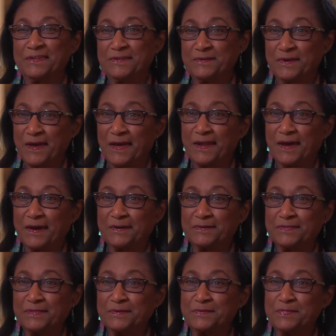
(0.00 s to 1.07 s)
to head
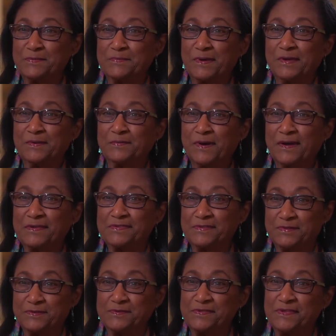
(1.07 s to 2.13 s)
out to the
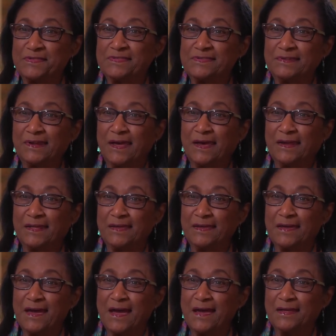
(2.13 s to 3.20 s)
Midwest, to
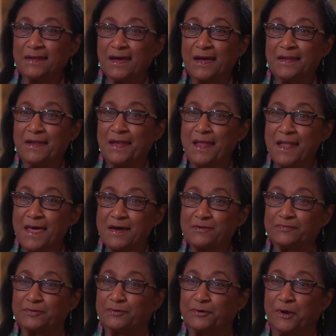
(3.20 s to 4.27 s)
Cincinnati, and I
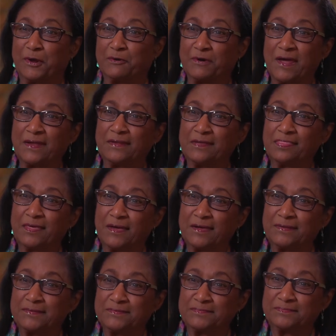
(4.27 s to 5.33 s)
never regretted that.